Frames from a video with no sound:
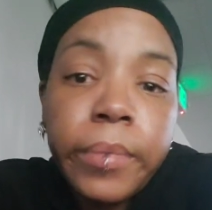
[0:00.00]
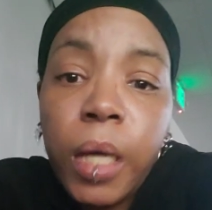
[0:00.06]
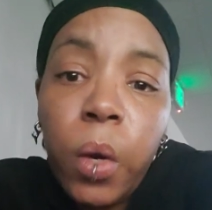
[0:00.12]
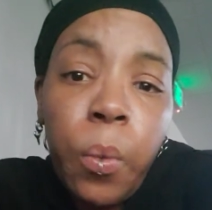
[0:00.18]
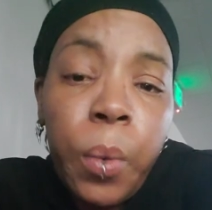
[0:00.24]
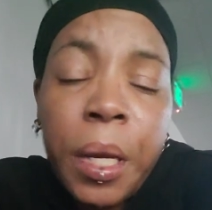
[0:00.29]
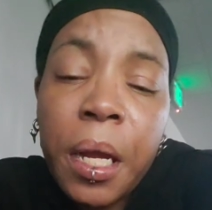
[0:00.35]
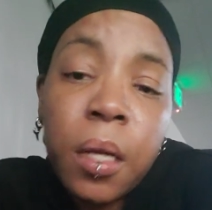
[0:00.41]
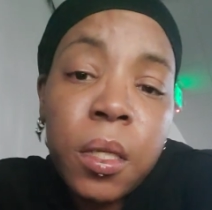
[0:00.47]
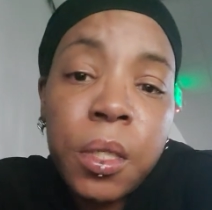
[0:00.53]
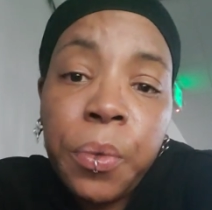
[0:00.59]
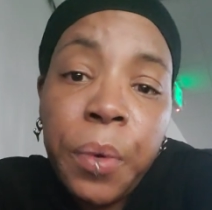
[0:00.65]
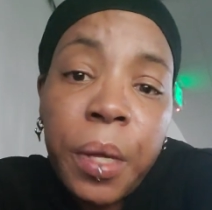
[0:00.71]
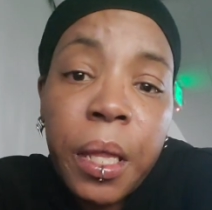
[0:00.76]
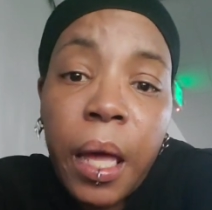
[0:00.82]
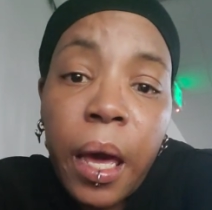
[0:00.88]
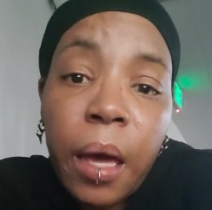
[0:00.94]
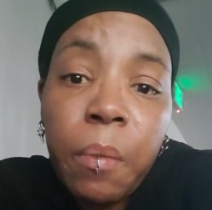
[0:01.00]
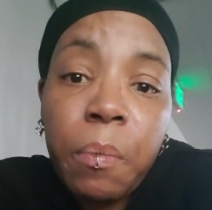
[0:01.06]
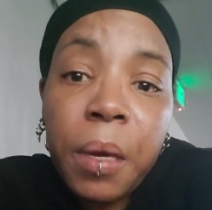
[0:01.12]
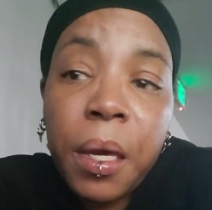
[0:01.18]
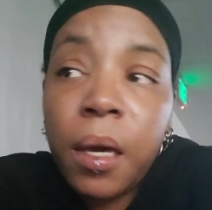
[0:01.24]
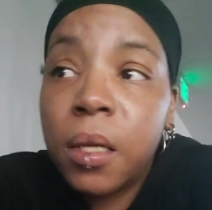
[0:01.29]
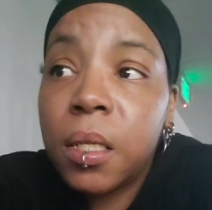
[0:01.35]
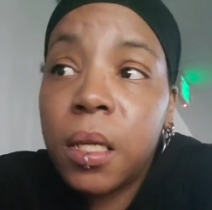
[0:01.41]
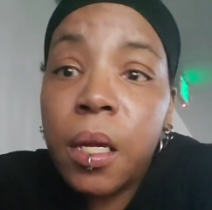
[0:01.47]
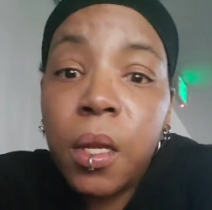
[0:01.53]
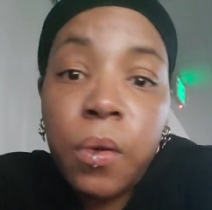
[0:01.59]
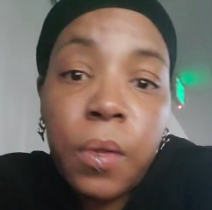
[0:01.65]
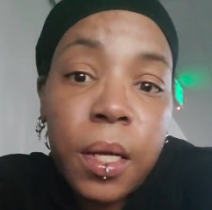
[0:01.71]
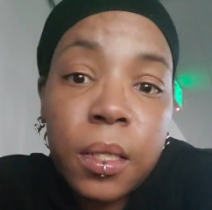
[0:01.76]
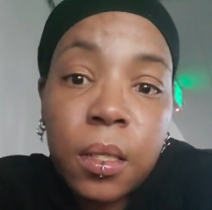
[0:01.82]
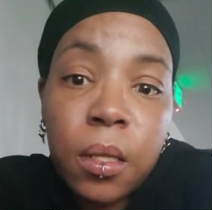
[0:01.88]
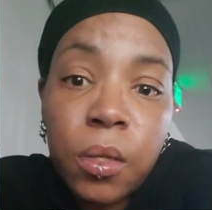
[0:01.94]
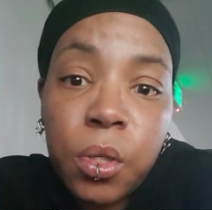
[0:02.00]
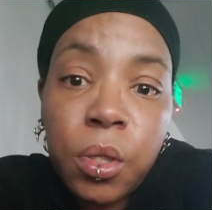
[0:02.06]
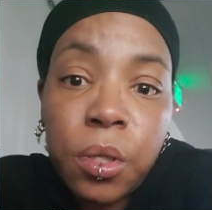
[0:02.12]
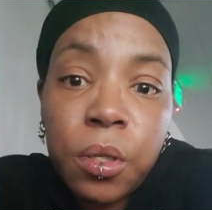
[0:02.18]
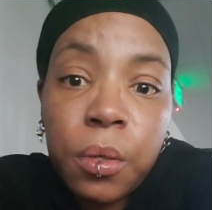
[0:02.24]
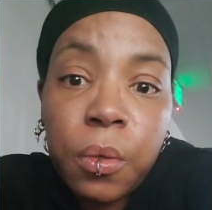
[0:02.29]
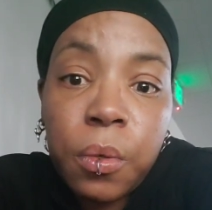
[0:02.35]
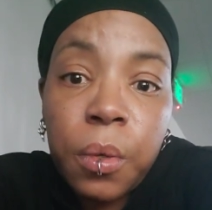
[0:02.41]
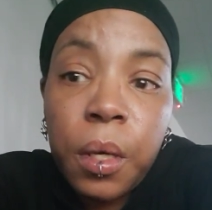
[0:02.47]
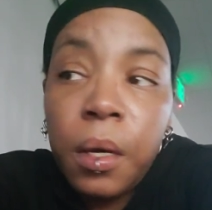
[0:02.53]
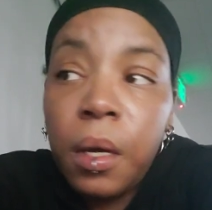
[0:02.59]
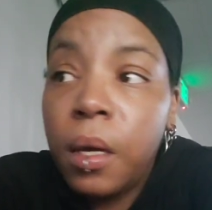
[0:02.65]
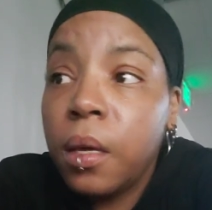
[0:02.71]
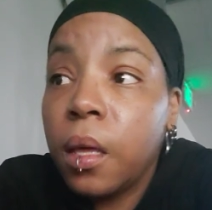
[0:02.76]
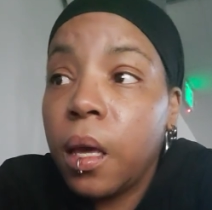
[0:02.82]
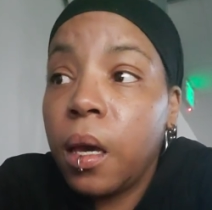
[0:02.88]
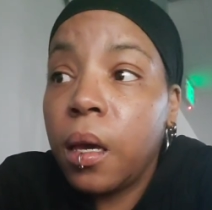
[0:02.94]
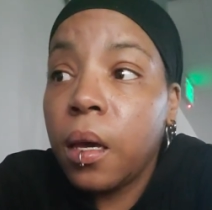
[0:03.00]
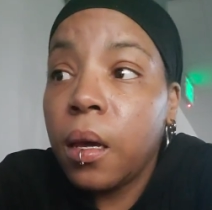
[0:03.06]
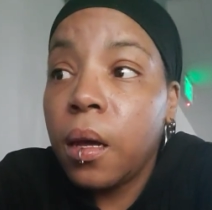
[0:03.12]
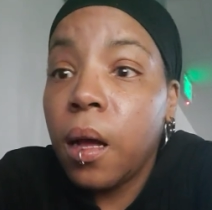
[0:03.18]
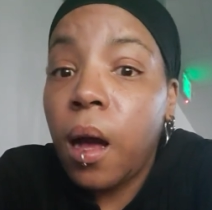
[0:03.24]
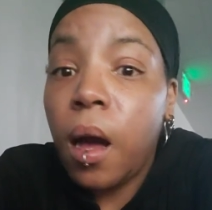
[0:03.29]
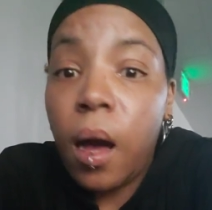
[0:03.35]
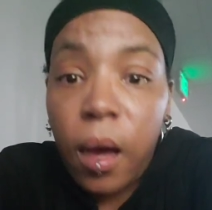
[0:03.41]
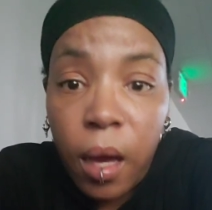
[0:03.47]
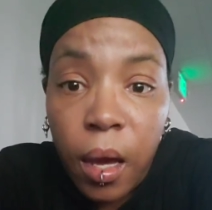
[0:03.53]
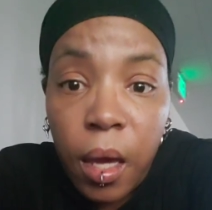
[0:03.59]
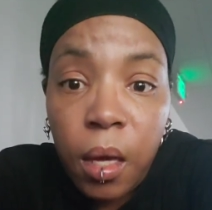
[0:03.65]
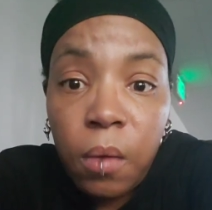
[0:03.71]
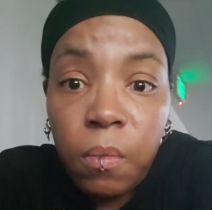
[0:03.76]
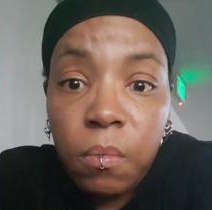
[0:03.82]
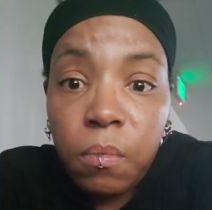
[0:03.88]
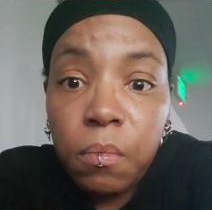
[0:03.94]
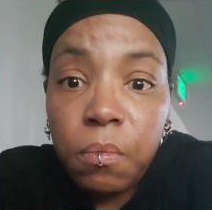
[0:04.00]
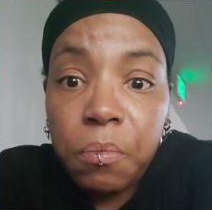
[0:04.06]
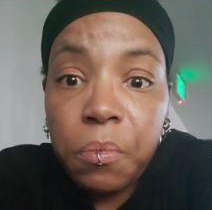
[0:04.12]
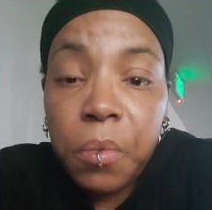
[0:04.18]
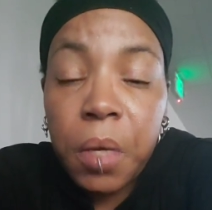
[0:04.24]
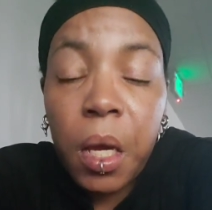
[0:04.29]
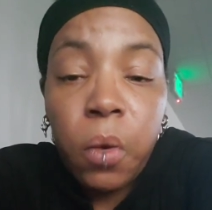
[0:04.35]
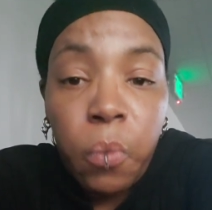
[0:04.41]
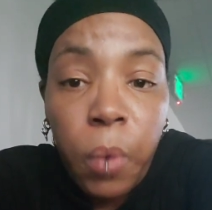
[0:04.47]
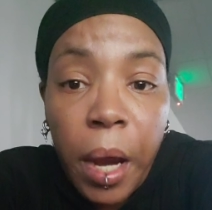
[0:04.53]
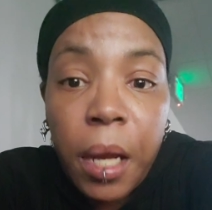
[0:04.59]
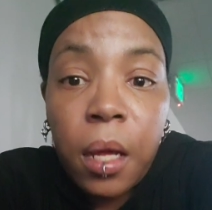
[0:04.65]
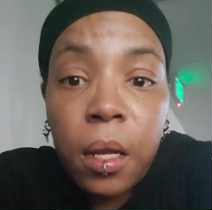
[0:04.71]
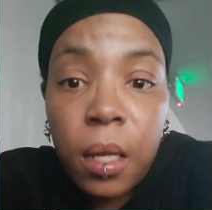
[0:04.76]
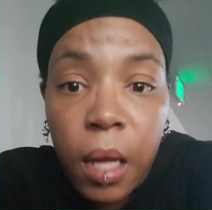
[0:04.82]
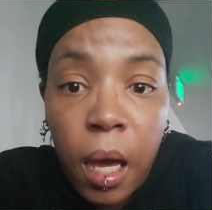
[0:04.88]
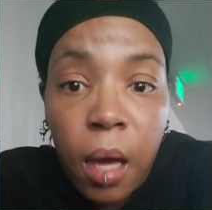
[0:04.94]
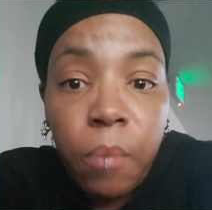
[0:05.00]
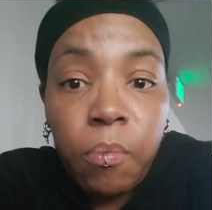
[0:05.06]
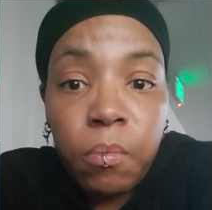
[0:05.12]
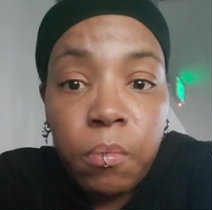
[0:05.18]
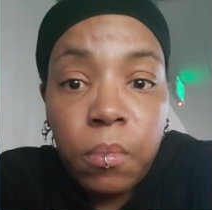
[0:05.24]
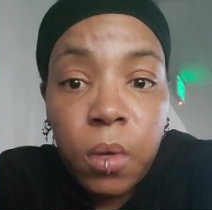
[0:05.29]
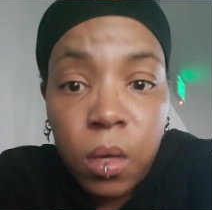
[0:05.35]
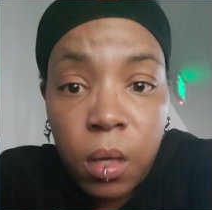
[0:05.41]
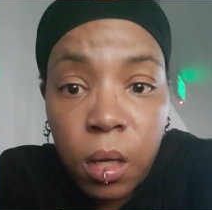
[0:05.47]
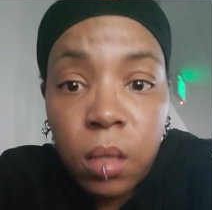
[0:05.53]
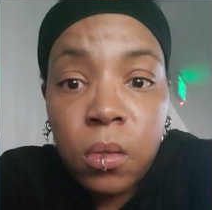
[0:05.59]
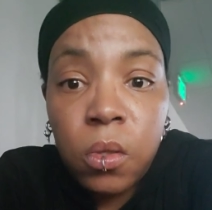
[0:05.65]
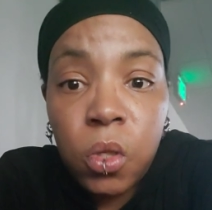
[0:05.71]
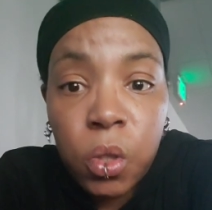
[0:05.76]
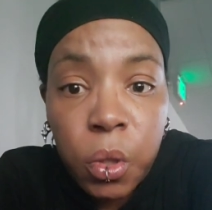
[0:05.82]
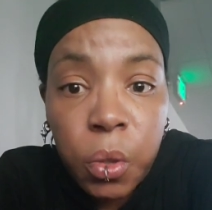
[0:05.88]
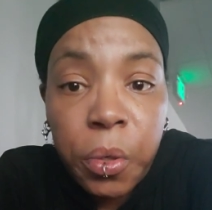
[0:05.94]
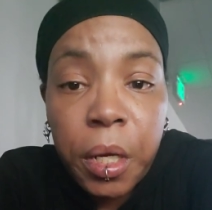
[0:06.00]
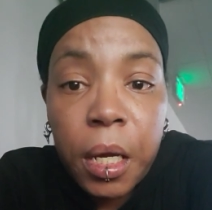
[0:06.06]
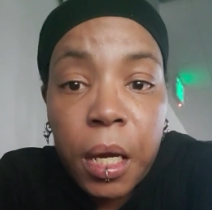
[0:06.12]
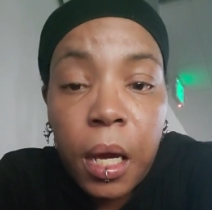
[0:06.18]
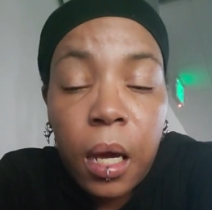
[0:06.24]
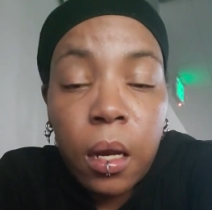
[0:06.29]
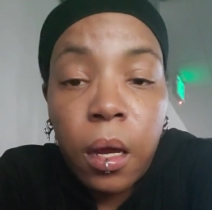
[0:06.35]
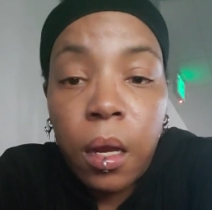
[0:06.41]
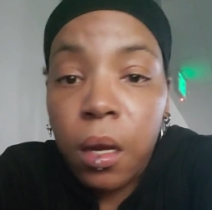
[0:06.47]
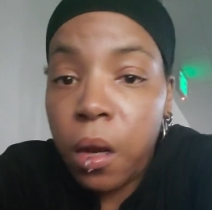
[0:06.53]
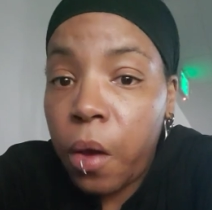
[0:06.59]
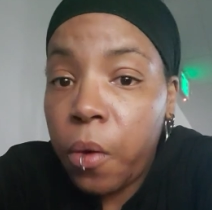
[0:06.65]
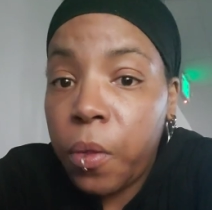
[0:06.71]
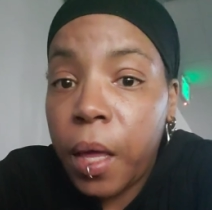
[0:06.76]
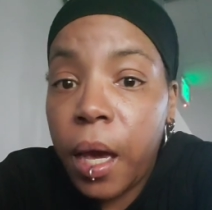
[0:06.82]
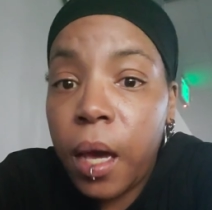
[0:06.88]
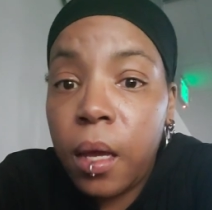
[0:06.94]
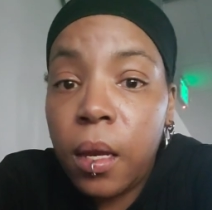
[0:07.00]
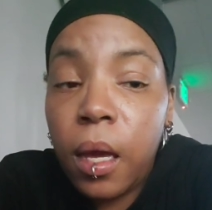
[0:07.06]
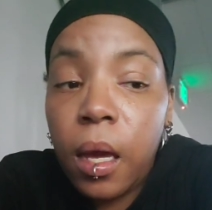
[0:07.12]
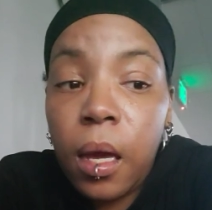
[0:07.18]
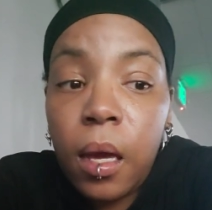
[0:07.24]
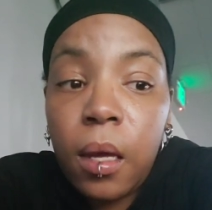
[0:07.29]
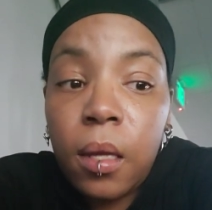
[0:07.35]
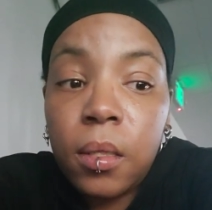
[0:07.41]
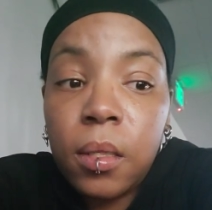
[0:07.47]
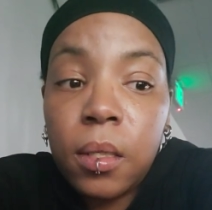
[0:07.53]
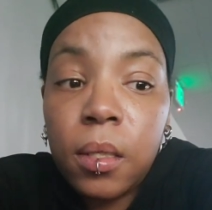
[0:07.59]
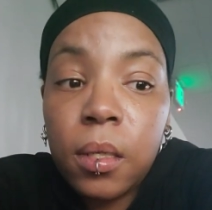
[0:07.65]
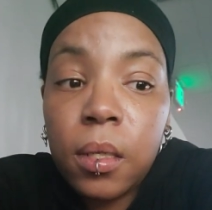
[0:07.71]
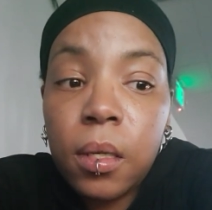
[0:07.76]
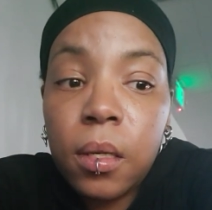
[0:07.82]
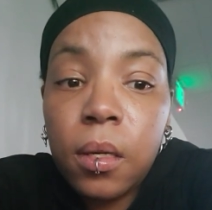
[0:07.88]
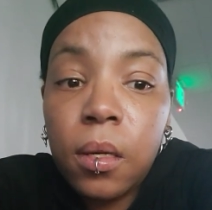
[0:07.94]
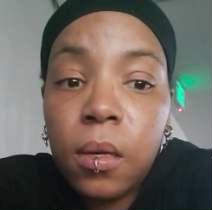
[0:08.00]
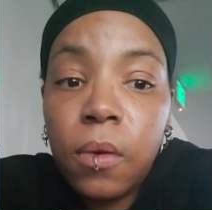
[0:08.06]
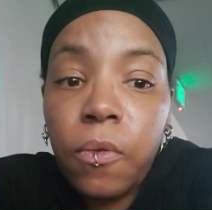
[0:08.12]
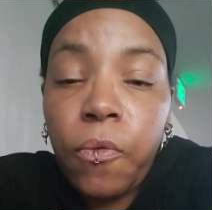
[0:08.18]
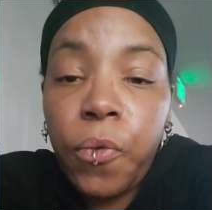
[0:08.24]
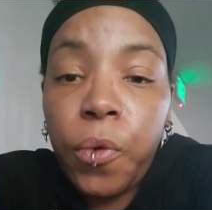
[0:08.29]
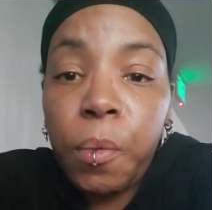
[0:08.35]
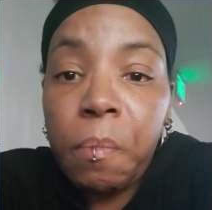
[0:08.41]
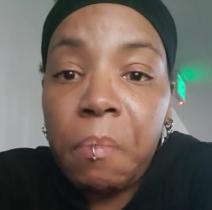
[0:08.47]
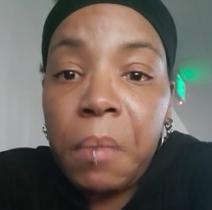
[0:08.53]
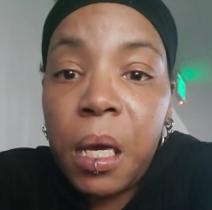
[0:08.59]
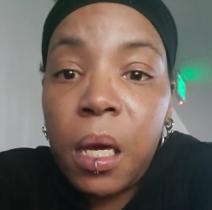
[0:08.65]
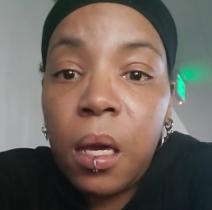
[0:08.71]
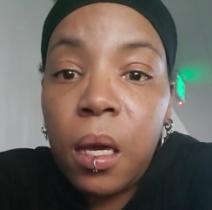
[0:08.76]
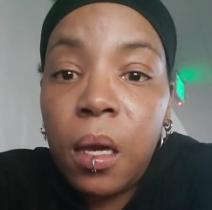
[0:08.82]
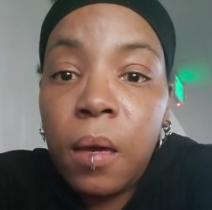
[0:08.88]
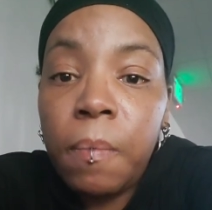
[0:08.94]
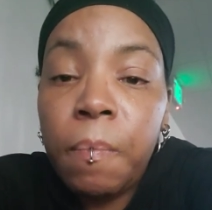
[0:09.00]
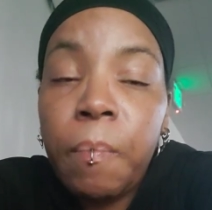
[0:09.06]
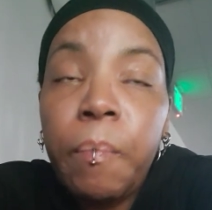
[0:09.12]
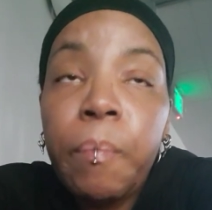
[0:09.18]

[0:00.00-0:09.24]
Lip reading: we're not doing that because I know that's not true. Like, I can write a damn good story, and I know that. And for me,